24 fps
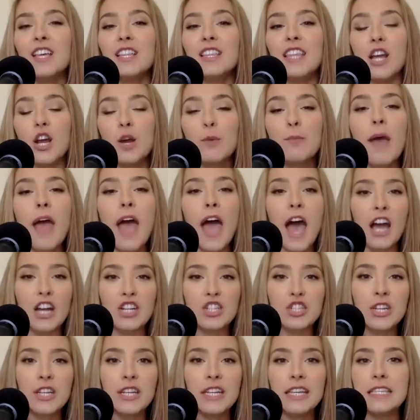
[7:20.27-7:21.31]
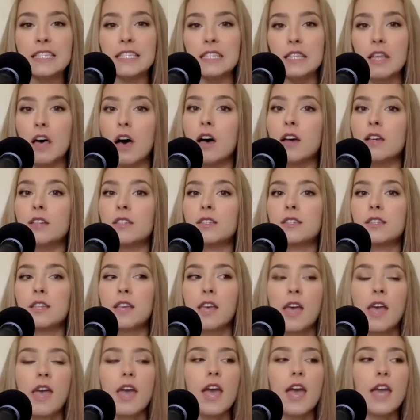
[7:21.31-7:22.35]
Their passion is lust,
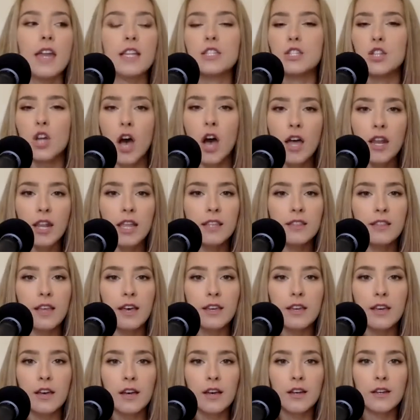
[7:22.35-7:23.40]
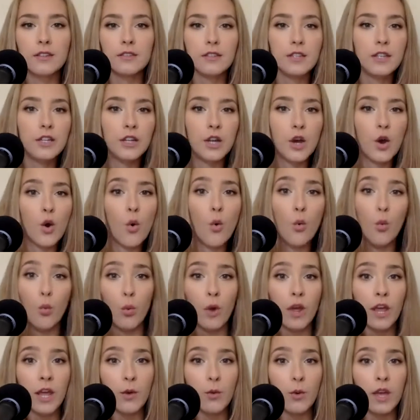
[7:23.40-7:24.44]
and it's not in like a,
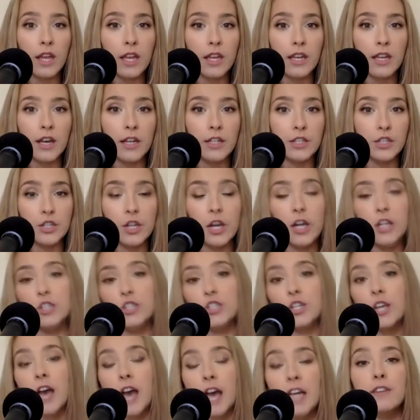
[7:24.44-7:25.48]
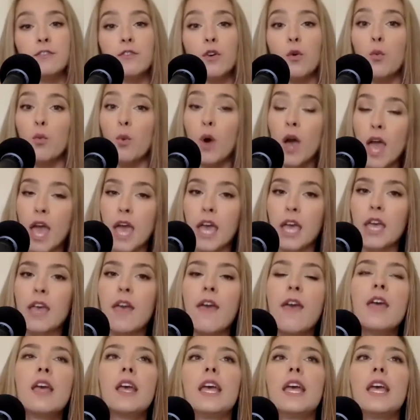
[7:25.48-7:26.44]
wink wink nudge nudge kind of a way.